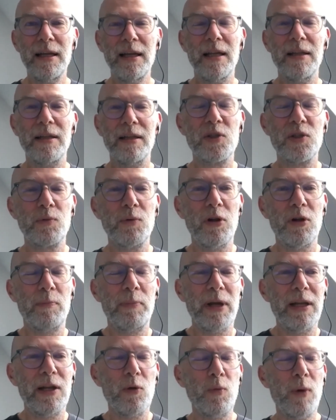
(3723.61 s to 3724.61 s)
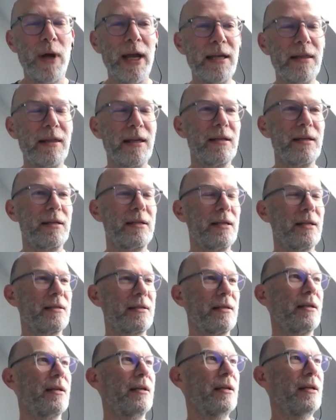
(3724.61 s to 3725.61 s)
in this world, but in a way that
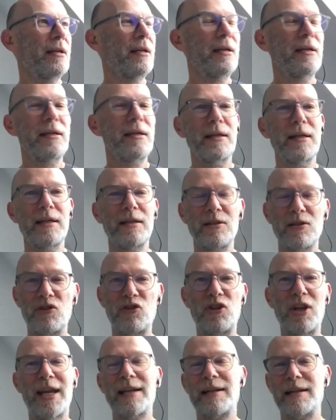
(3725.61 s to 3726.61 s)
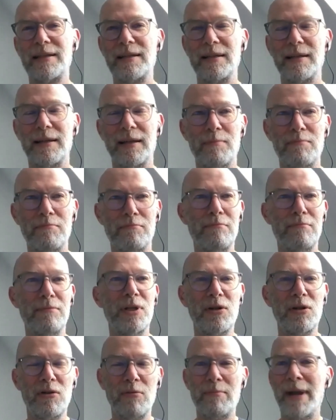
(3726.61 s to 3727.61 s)
doesn't inject a
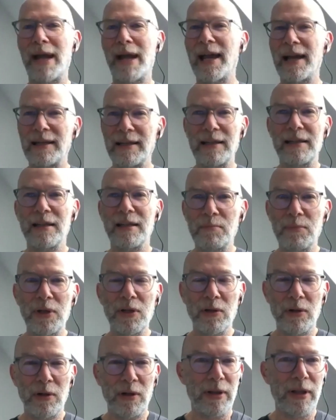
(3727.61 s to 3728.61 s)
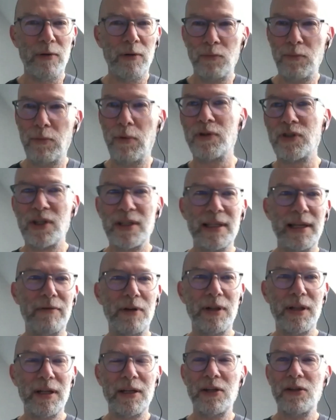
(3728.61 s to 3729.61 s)
middleman in the middle that watches
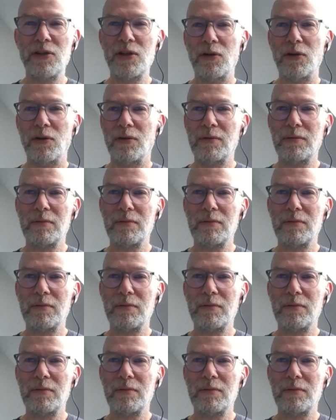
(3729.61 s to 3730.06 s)
everything you do,